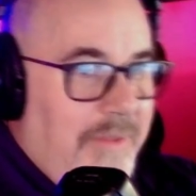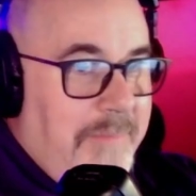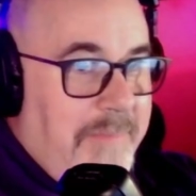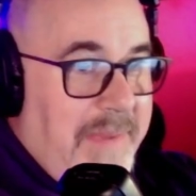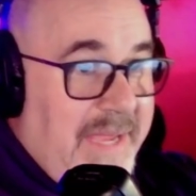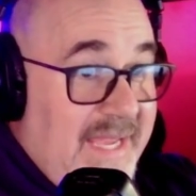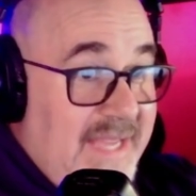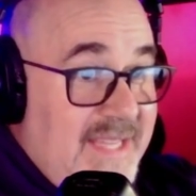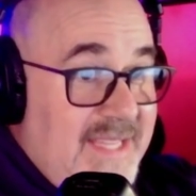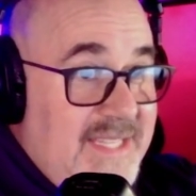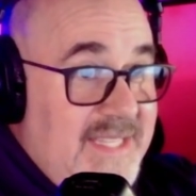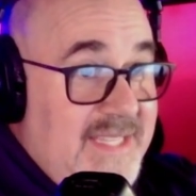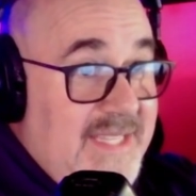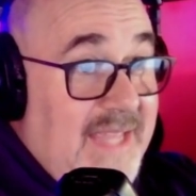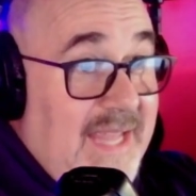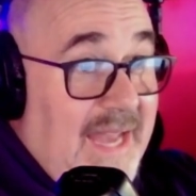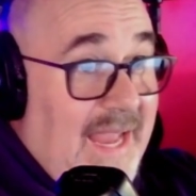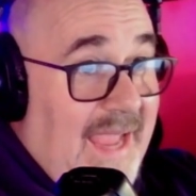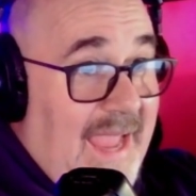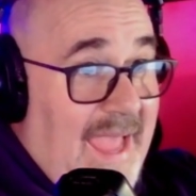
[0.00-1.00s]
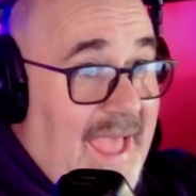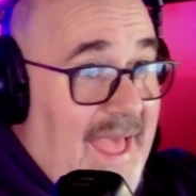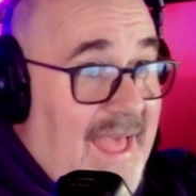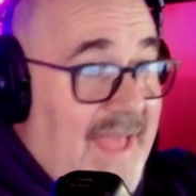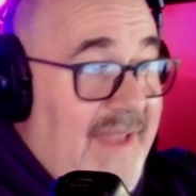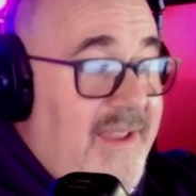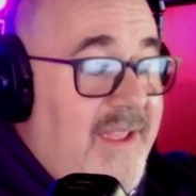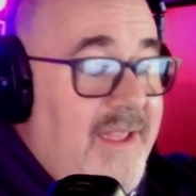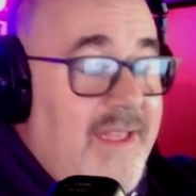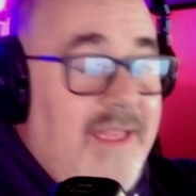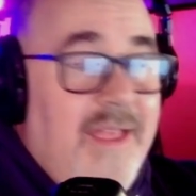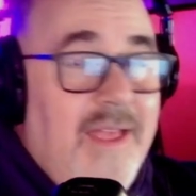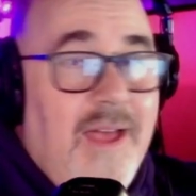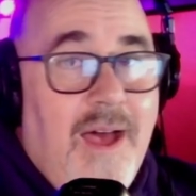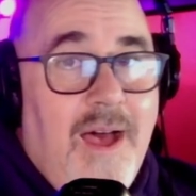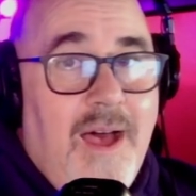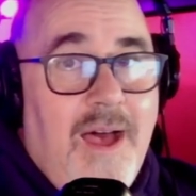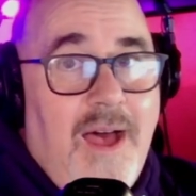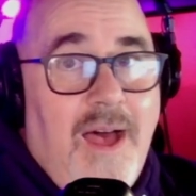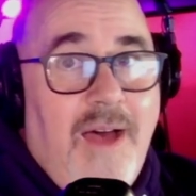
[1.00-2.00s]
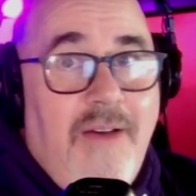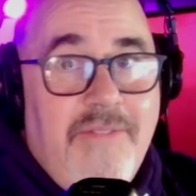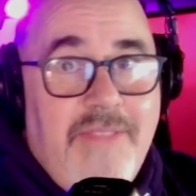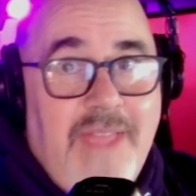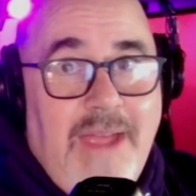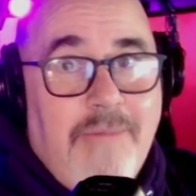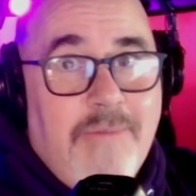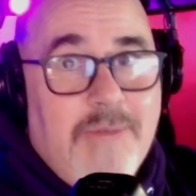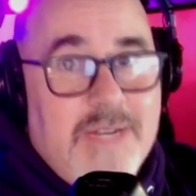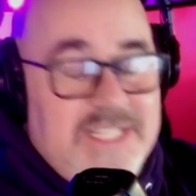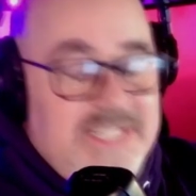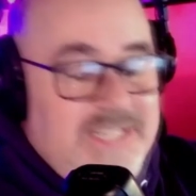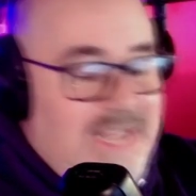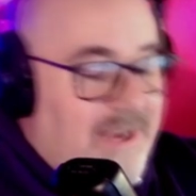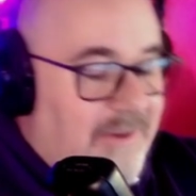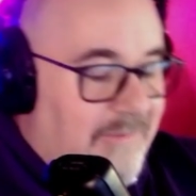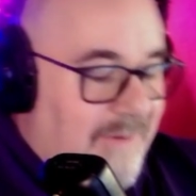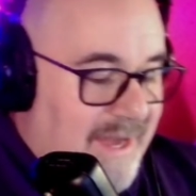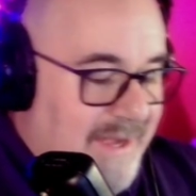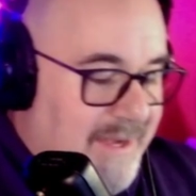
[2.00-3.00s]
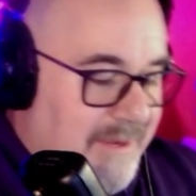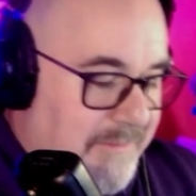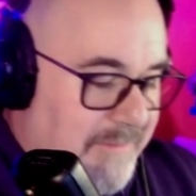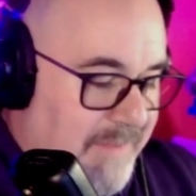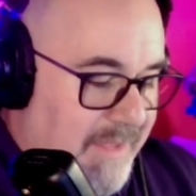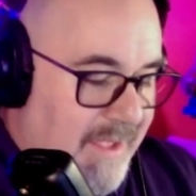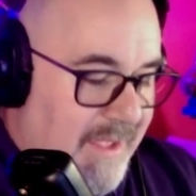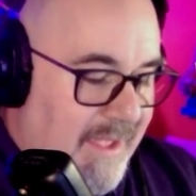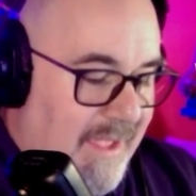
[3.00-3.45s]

the pieces that I had that were just kind of random.